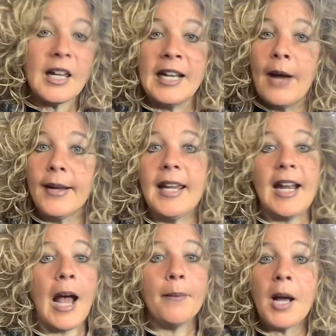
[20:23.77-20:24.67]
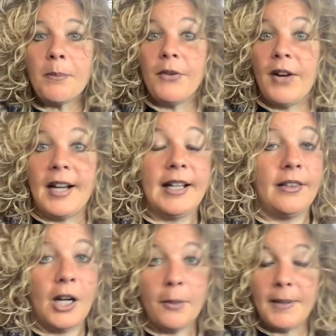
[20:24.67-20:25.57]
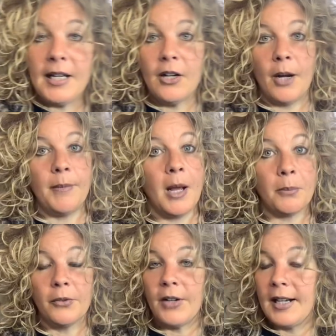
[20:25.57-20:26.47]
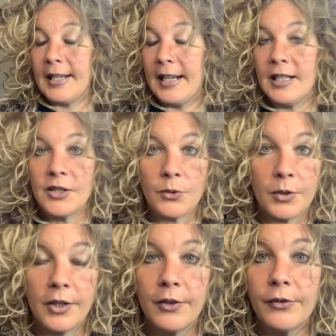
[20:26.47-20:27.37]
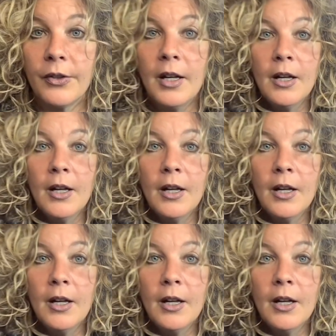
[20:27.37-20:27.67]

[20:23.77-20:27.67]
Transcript: Now, again, I'm not providing therapy here. I'm not providing any sort of